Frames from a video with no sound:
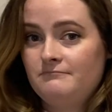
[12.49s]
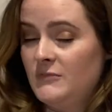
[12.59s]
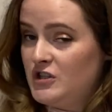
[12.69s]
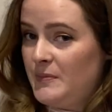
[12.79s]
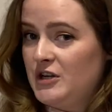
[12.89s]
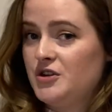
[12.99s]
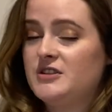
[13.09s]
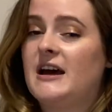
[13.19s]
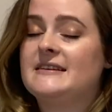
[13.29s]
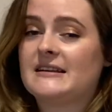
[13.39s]
You spend your
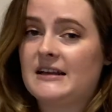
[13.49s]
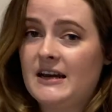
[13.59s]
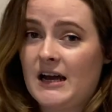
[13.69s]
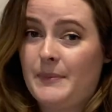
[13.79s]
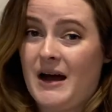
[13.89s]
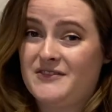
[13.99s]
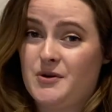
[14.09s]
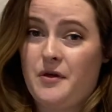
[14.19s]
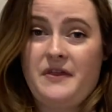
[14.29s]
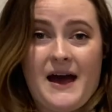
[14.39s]
days cleaning up after
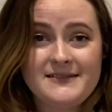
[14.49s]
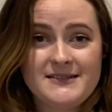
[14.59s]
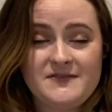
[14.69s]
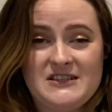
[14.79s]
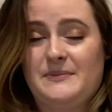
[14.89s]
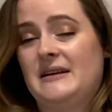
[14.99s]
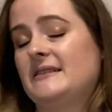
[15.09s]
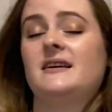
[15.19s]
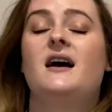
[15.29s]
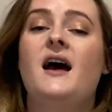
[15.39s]
your thousands of siblings